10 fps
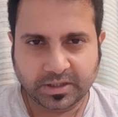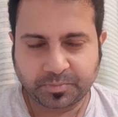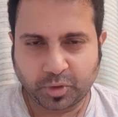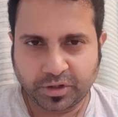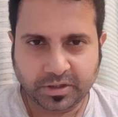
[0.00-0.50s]

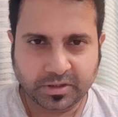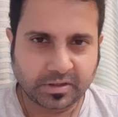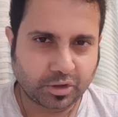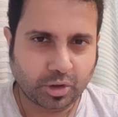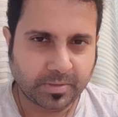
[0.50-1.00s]
political,
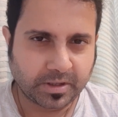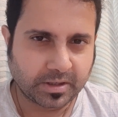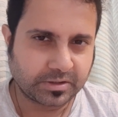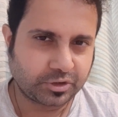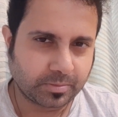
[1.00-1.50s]
economic,
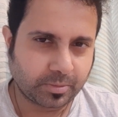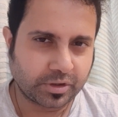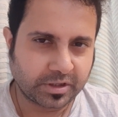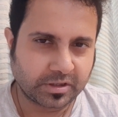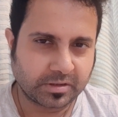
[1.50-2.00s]
and
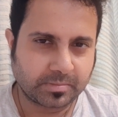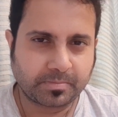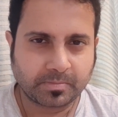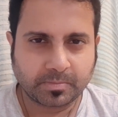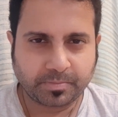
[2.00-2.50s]
geopolitical
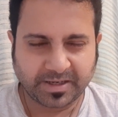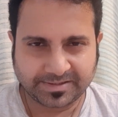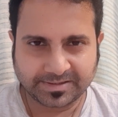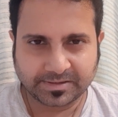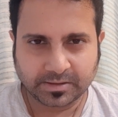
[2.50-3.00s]

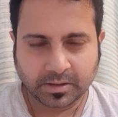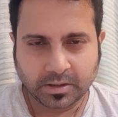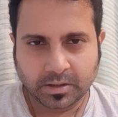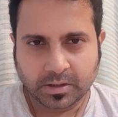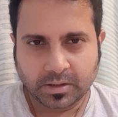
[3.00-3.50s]
presence
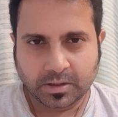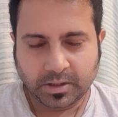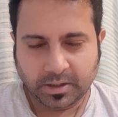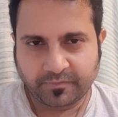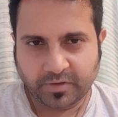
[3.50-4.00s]

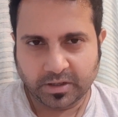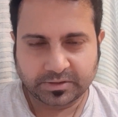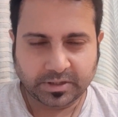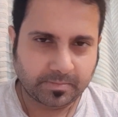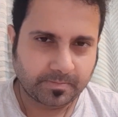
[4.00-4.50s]
in
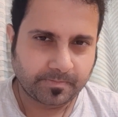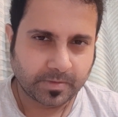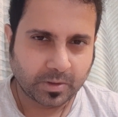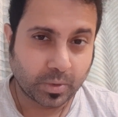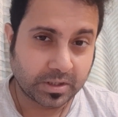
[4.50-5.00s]
Afghanistan,
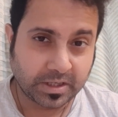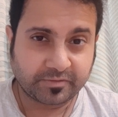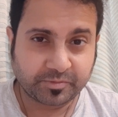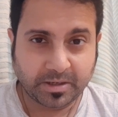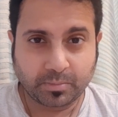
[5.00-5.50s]
where they have
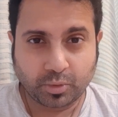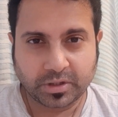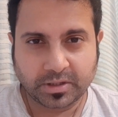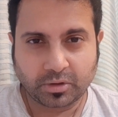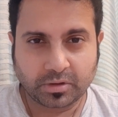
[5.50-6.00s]
spent more
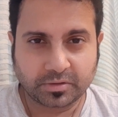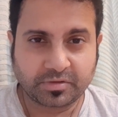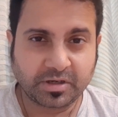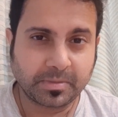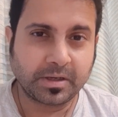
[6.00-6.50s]
than
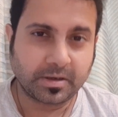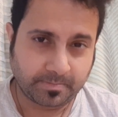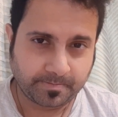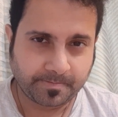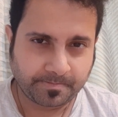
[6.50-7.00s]
$3 billion
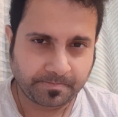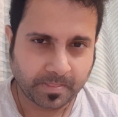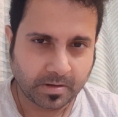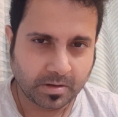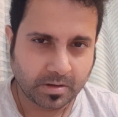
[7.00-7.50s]

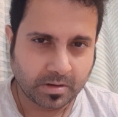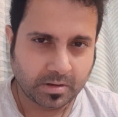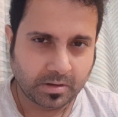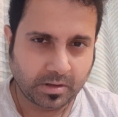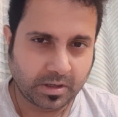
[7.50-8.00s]

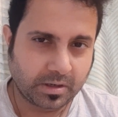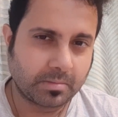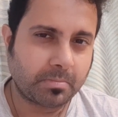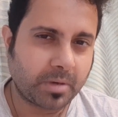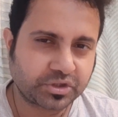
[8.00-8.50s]
in
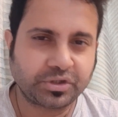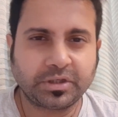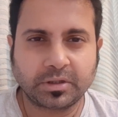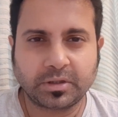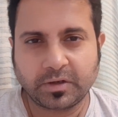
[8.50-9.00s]
much
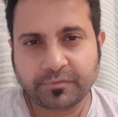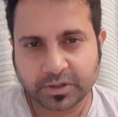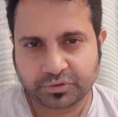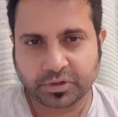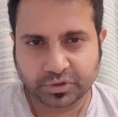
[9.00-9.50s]
needed
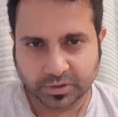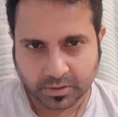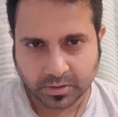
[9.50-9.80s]
infrastructure